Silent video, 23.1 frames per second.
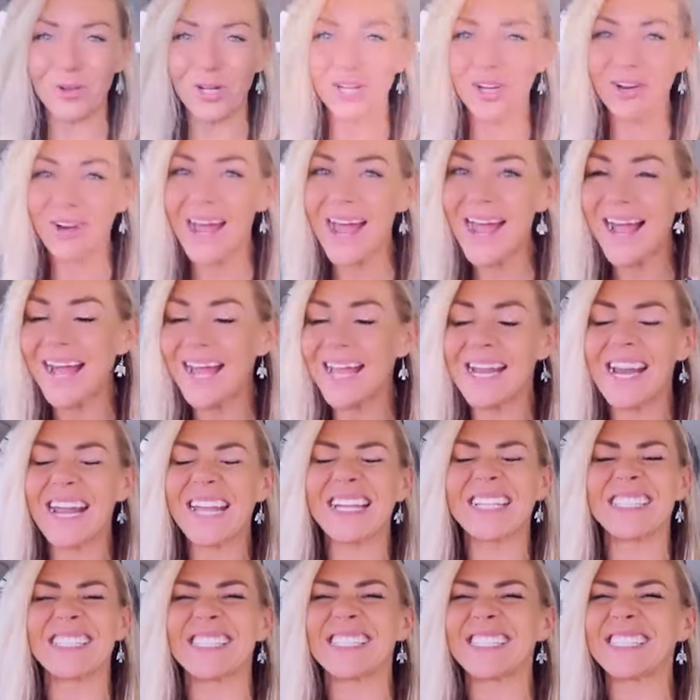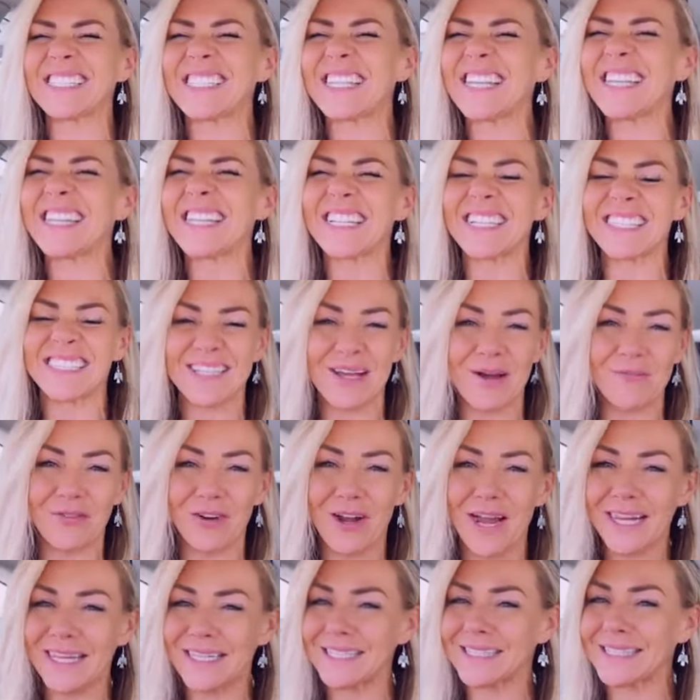where you're at. And I can see the
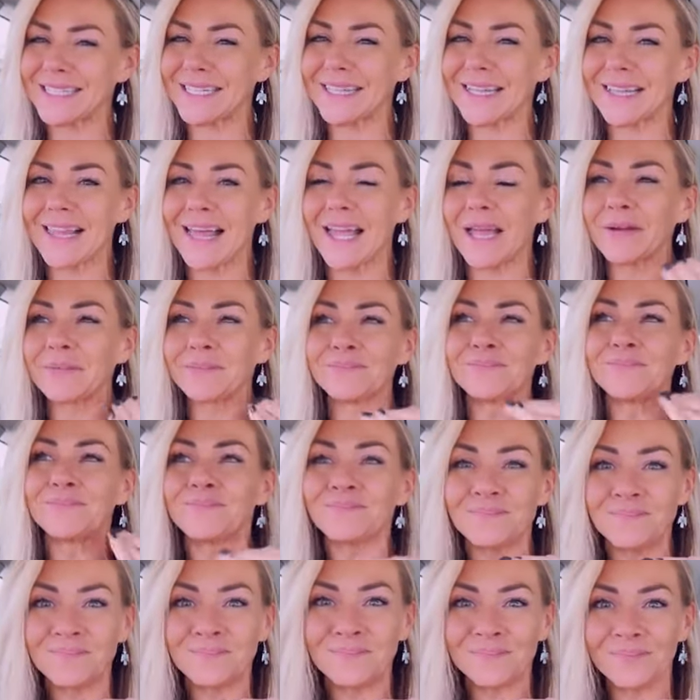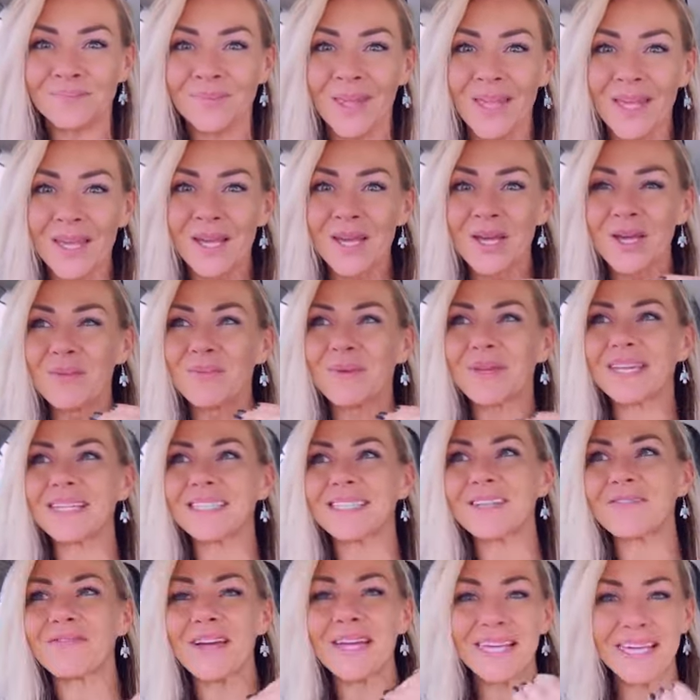discomfort. I can see the like, mm-mm, because
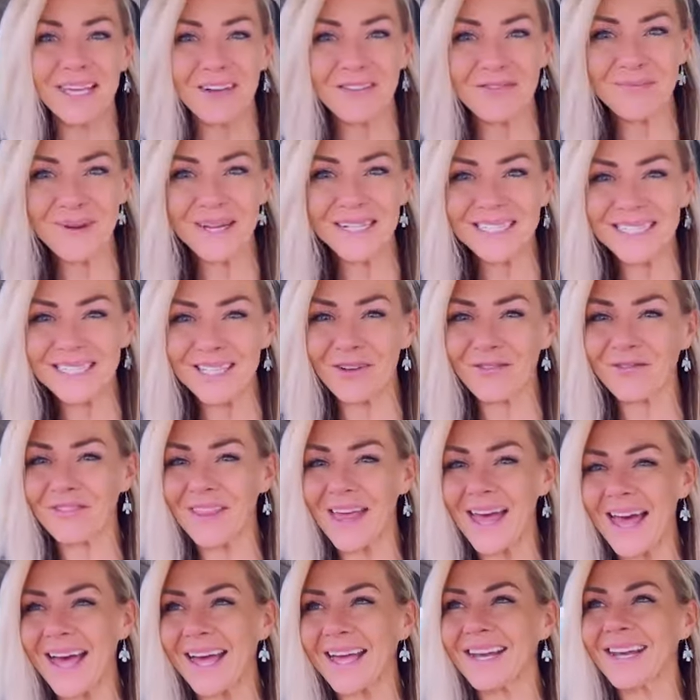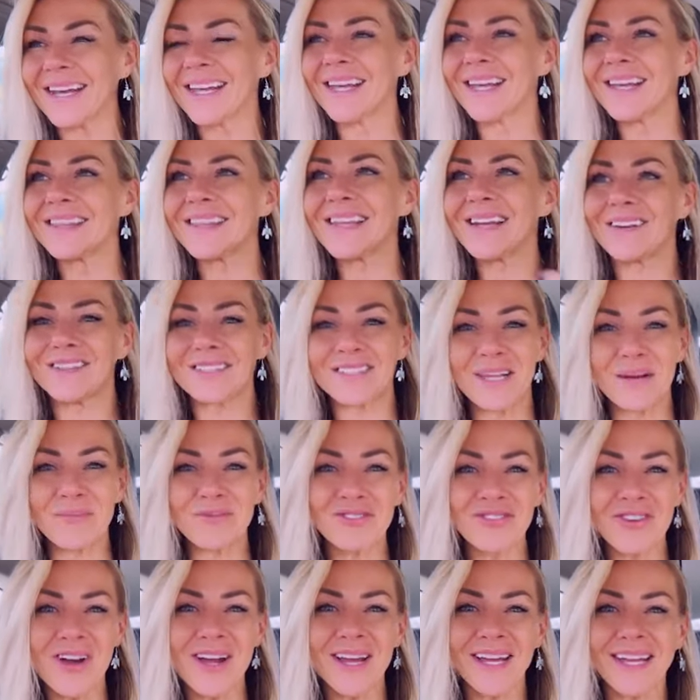if I give myself that, then I'll stop
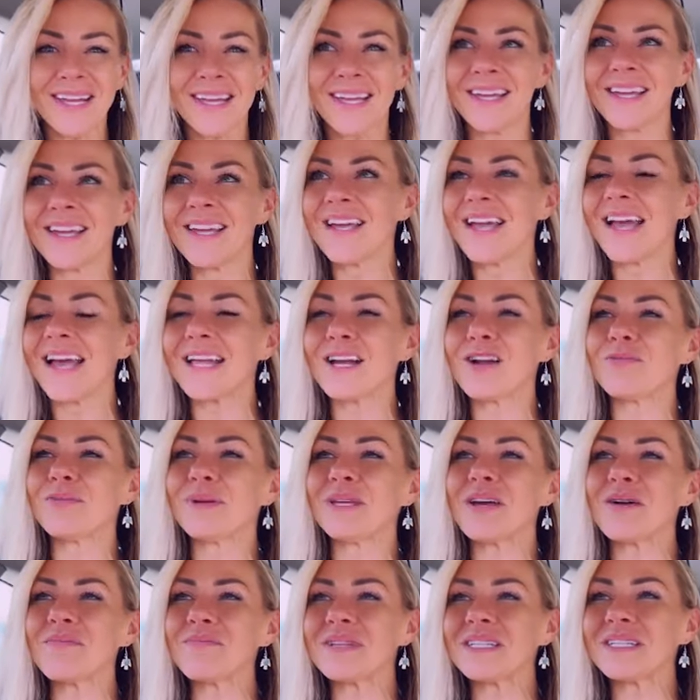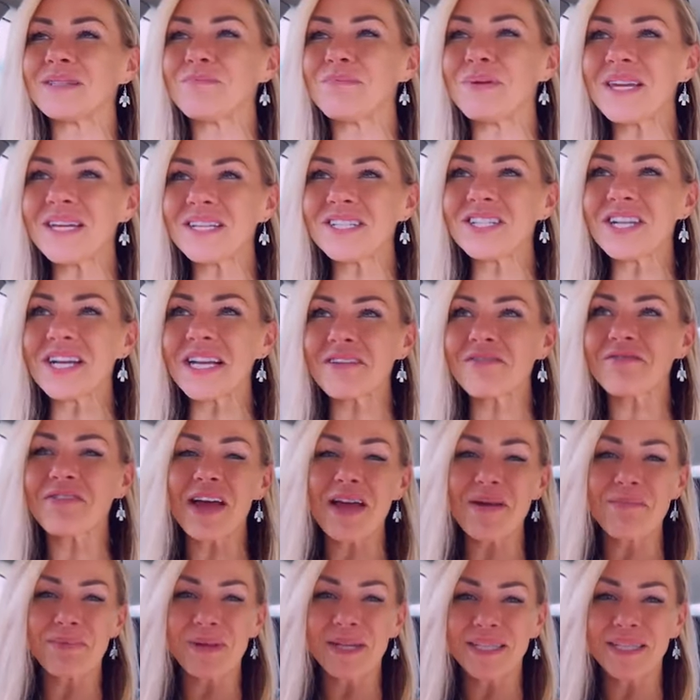trying and I'll become this big, giant, fat